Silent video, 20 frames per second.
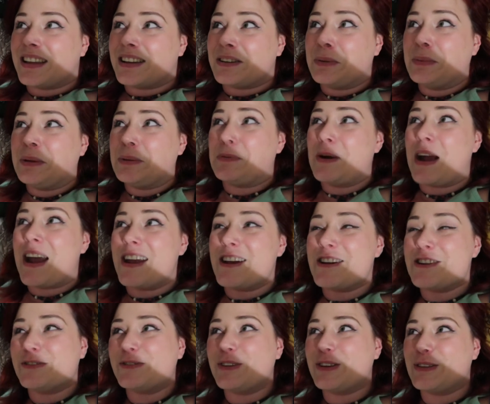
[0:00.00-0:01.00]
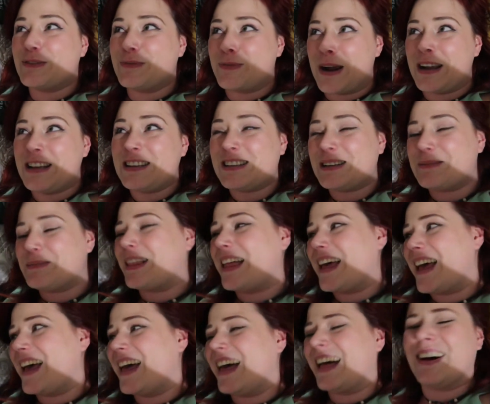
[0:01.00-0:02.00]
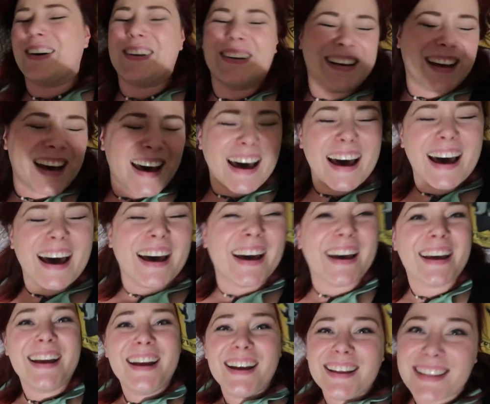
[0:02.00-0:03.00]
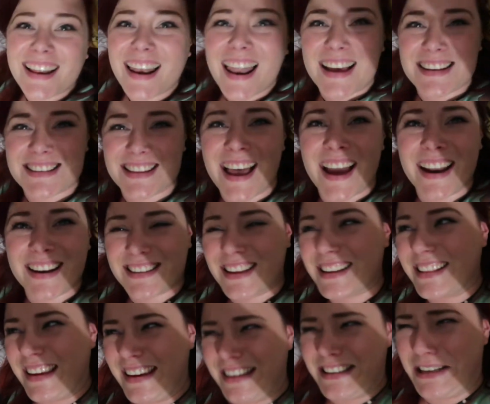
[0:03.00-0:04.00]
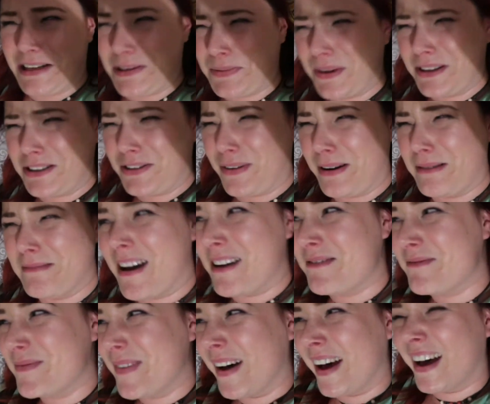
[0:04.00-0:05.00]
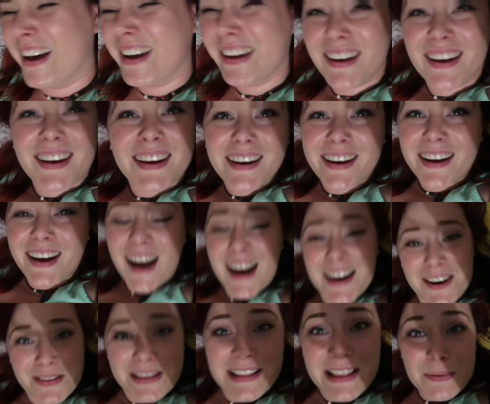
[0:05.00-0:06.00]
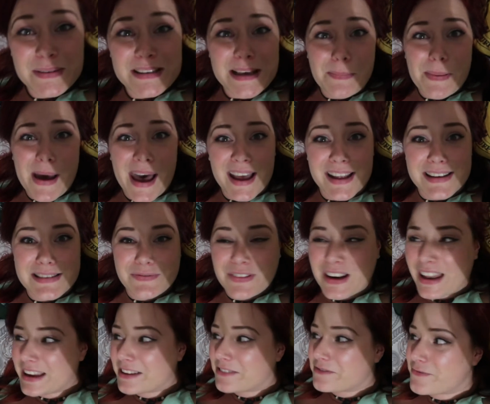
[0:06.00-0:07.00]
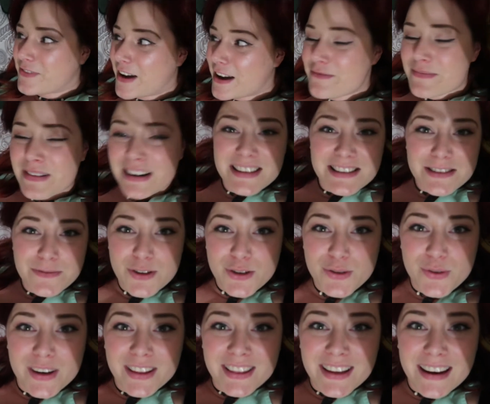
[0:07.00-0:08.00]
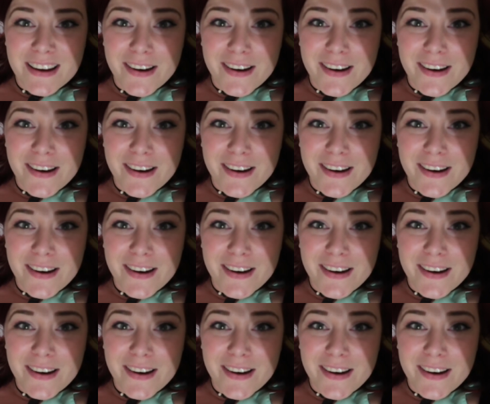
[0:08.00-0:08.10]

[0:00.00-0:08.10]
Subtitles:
Lift the bread for the Prince of Bel-Air. The last line is like the easiest one to remember. I don't think that was that bad for like 5 minutes of just reading the